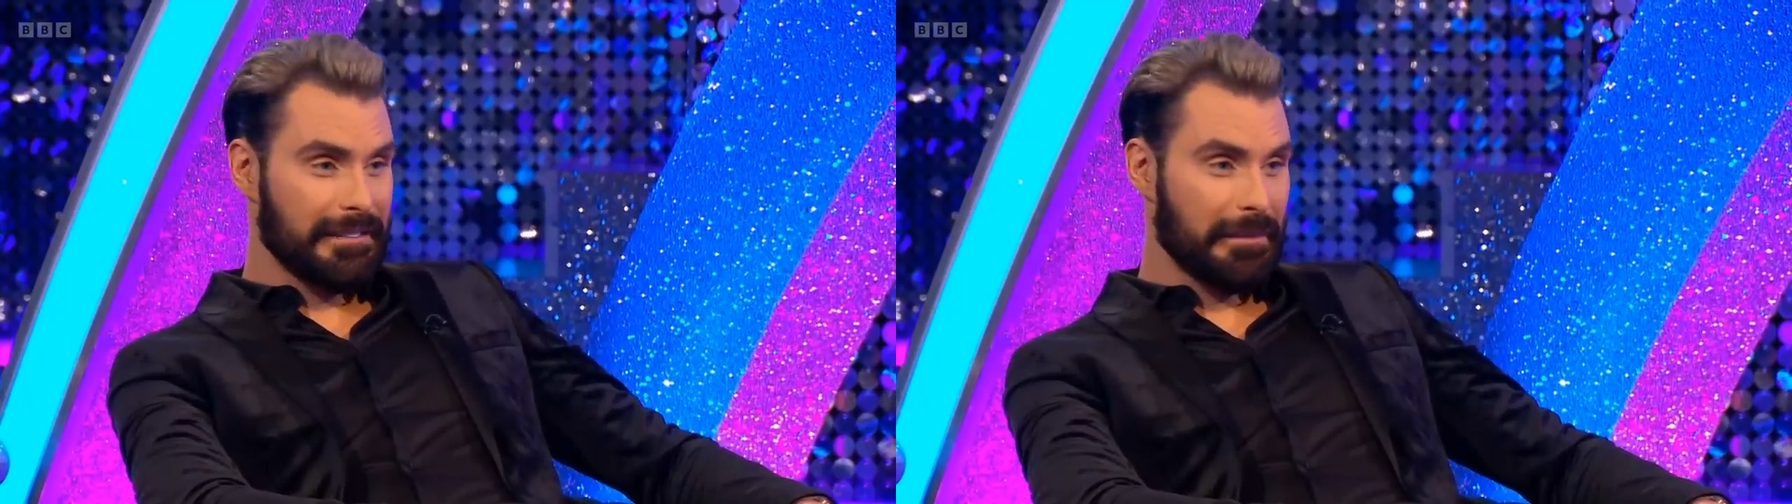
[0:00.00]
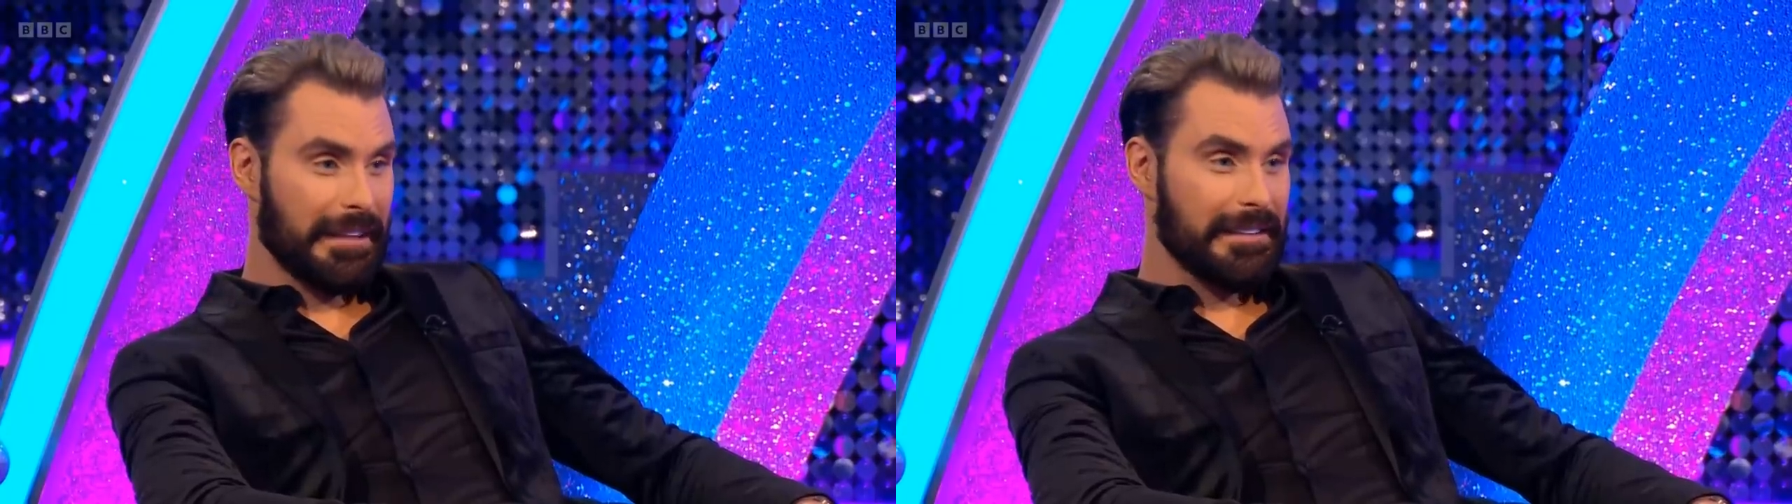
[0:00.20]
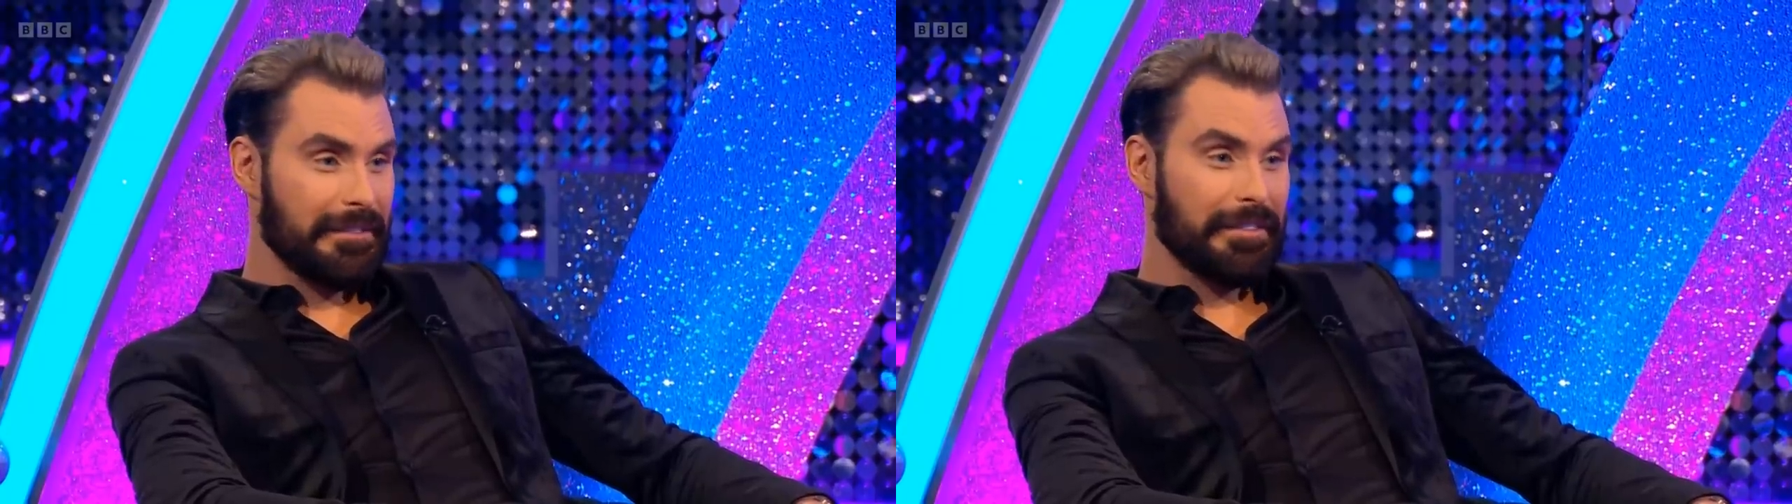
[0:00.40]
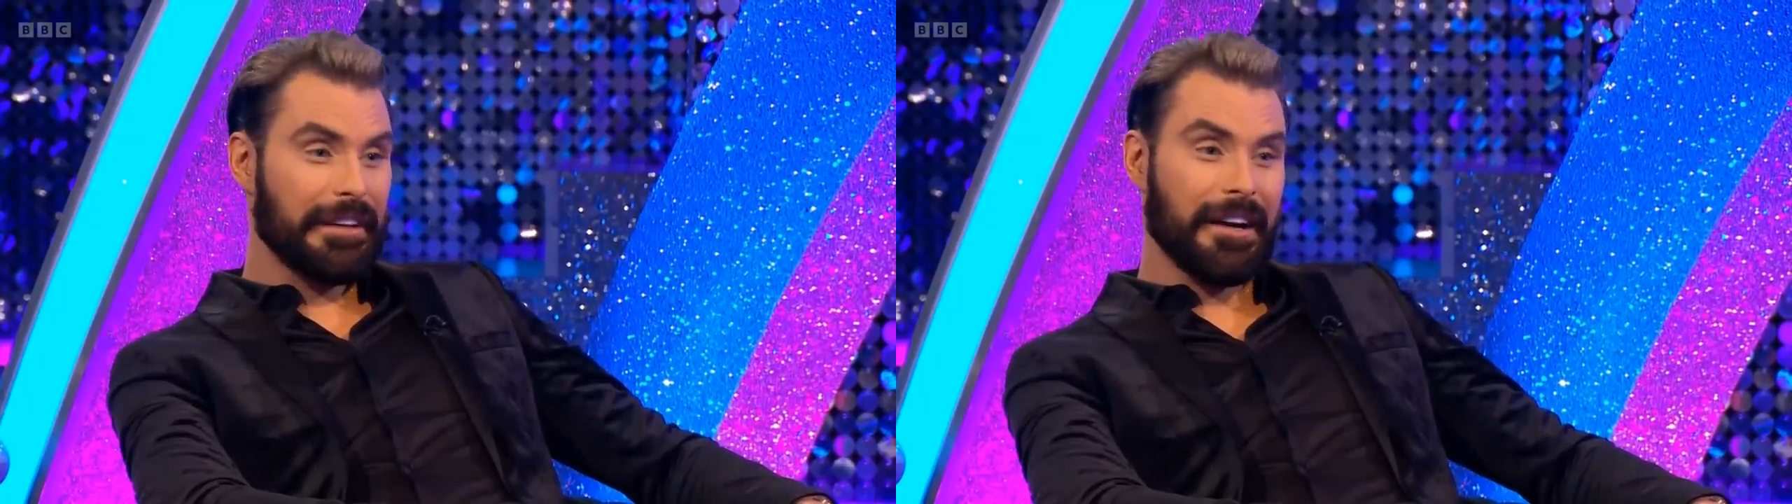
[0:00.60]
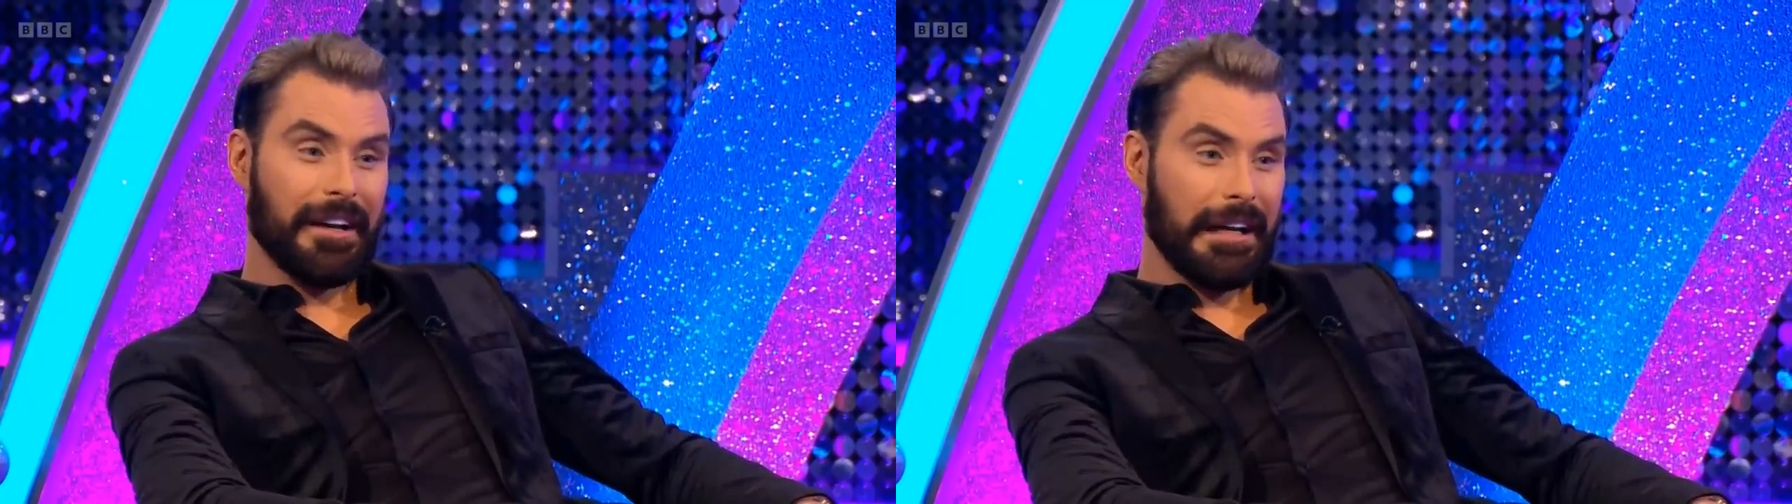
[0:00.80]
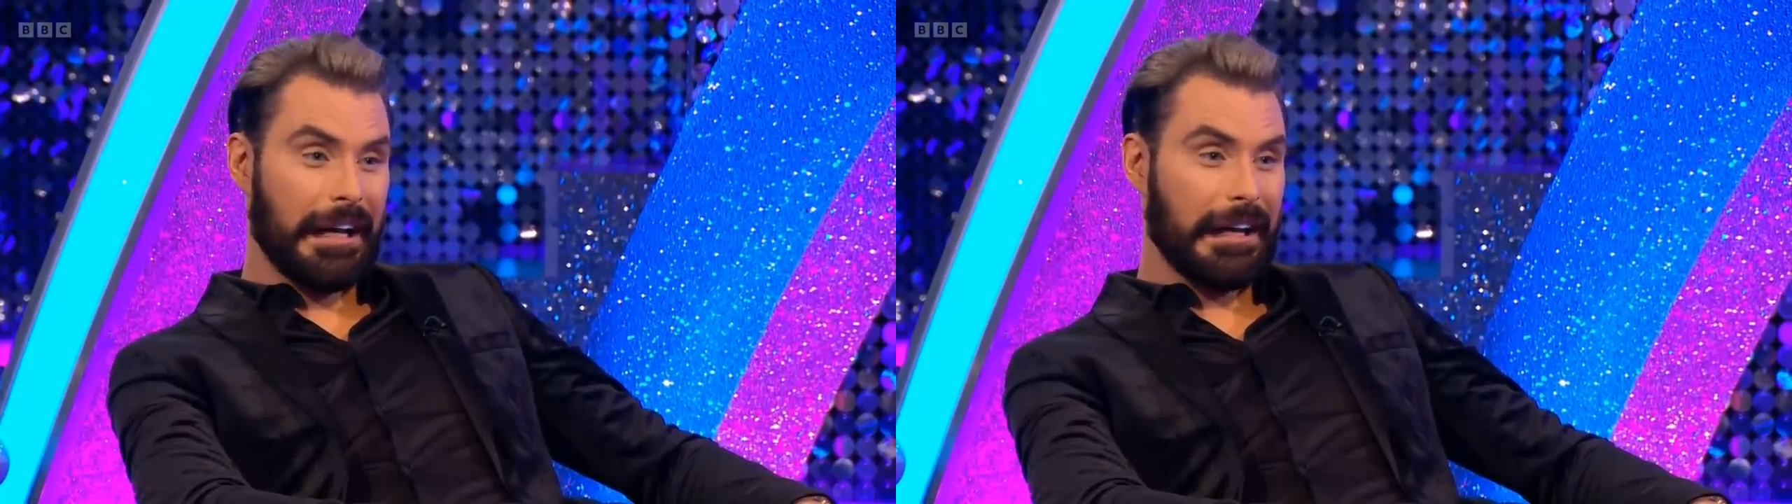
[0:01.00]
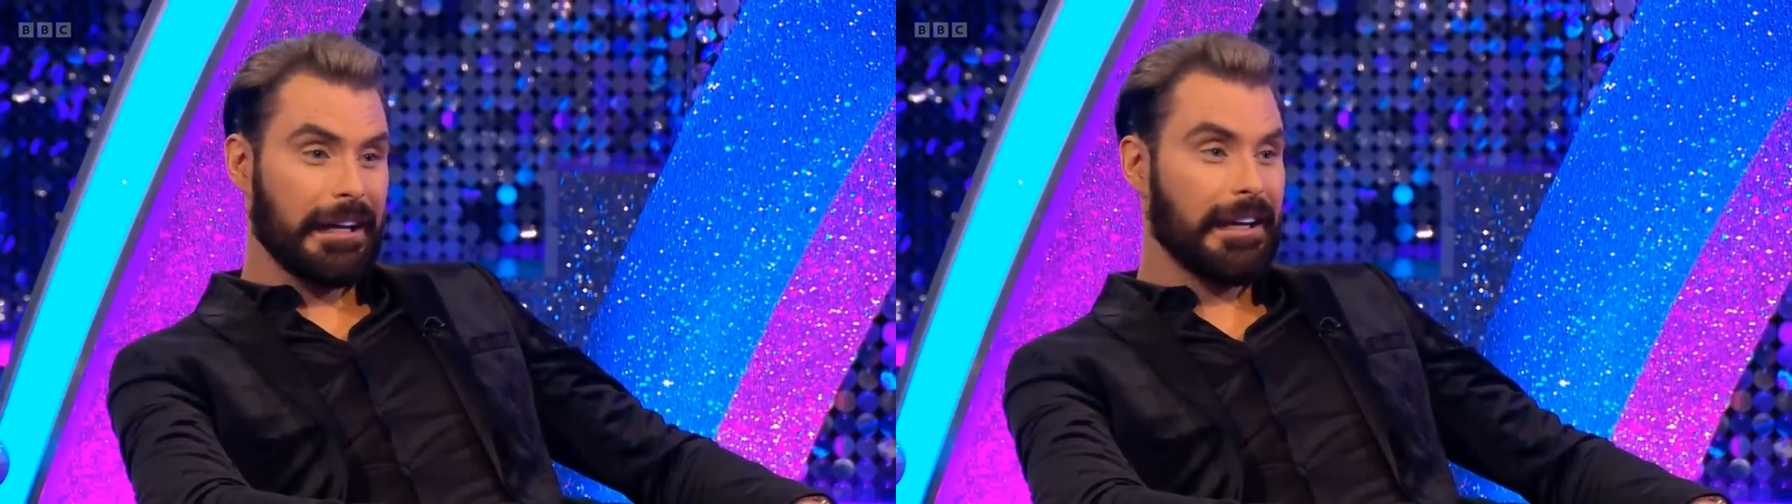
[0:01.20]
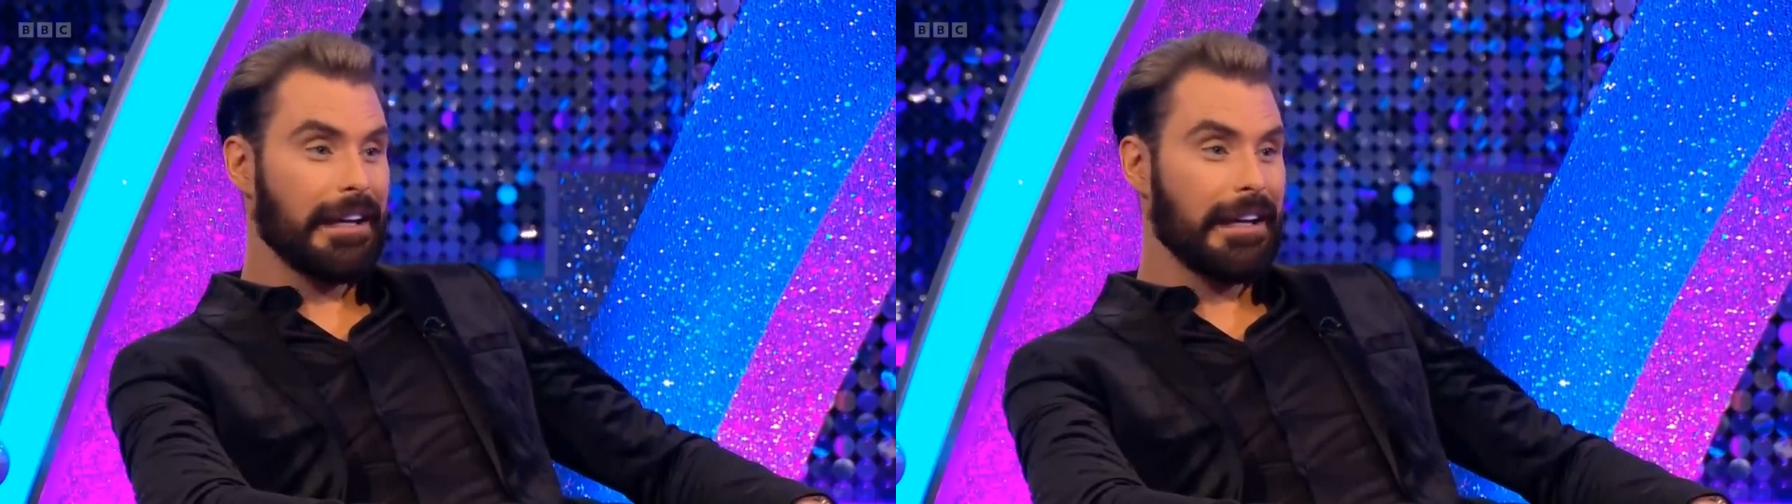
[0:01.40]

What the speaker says: Because in finale,